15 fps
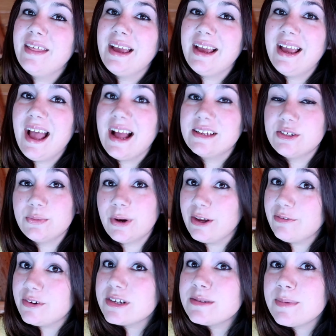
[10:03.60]
they had to
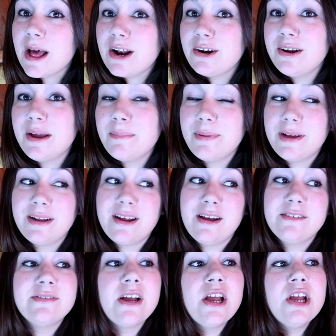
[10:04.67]
wait for his bladder to get big
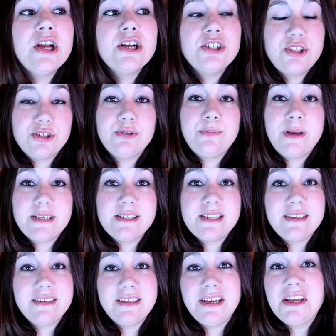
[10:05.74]
enough to
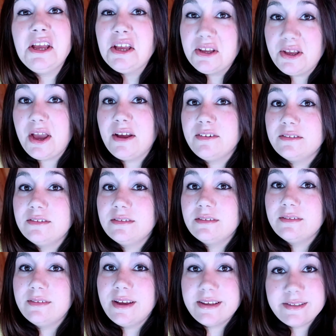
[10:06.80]
basically get
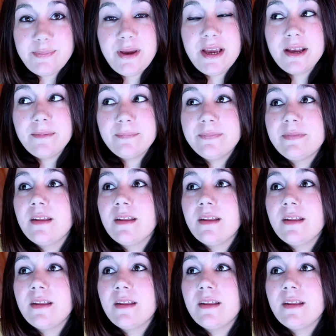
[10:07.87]
his pee.